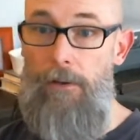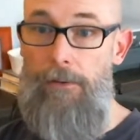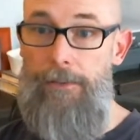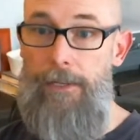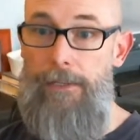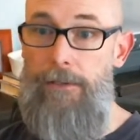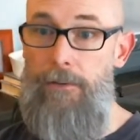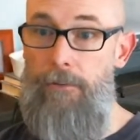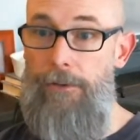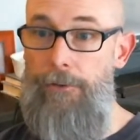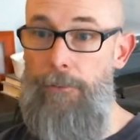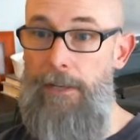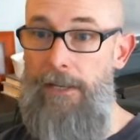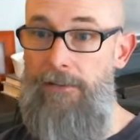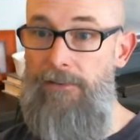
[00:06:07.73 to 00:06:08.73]
On a
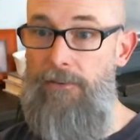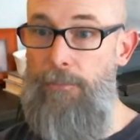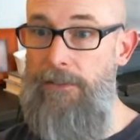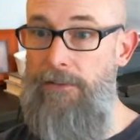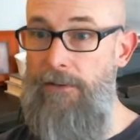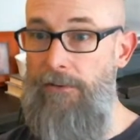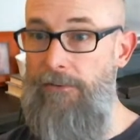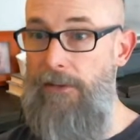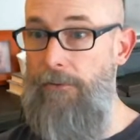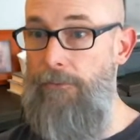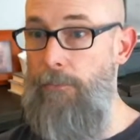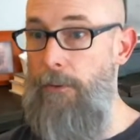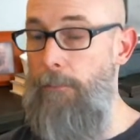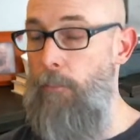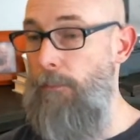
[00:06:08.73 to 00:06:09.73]
year-on-year basis, retail
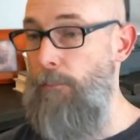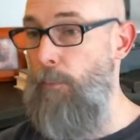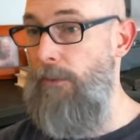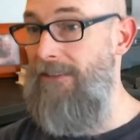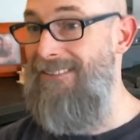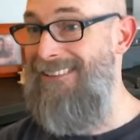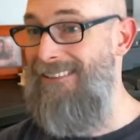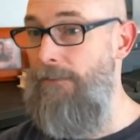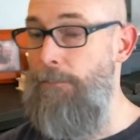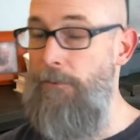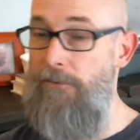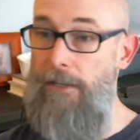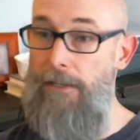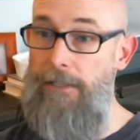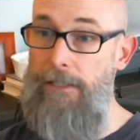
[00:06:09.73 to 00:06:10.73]
sales were up
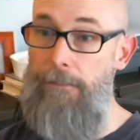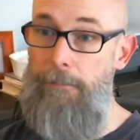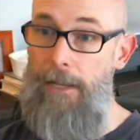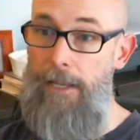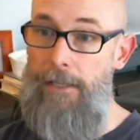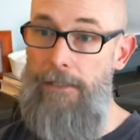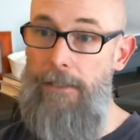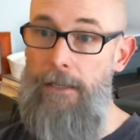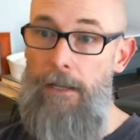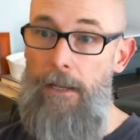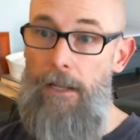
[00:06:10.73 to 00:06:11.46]
1.6% in May.